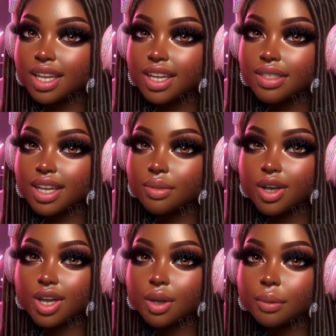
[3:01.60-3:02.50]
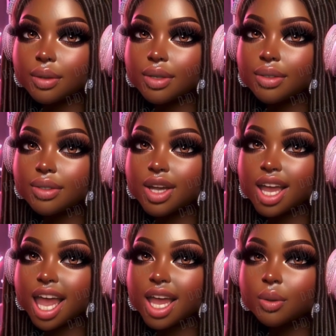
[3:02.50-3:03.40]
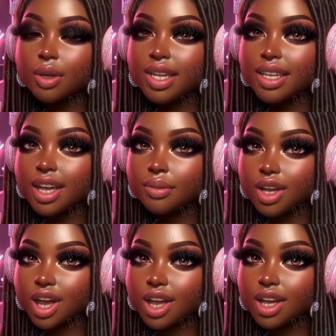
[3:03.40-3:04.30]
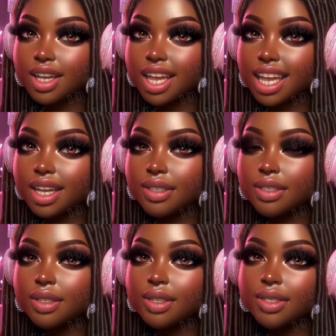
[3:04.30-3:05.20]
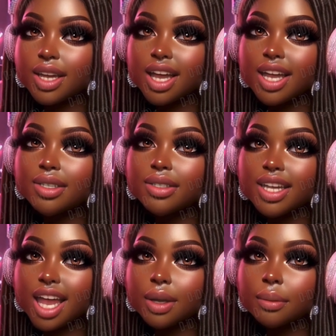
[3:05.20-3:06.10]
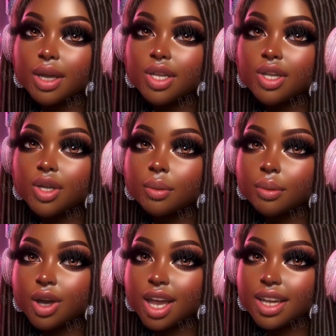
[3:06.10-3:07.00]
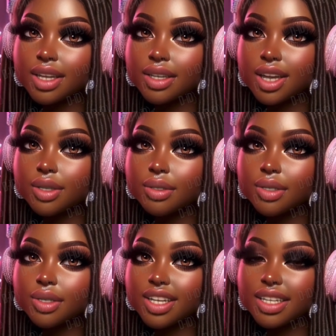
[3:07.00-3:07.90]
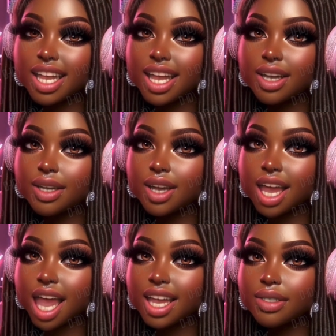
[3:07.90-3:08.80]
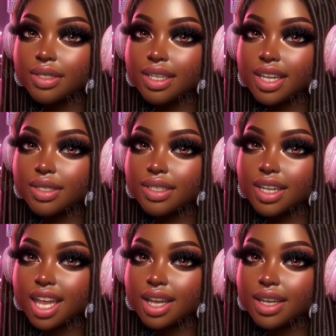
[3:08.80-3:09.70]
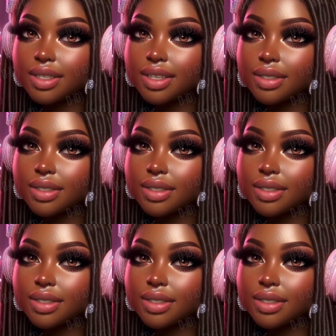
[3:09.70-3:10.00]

is a verb. I really love y'all, and until the next time, make sure you pray, slay, and seize the day.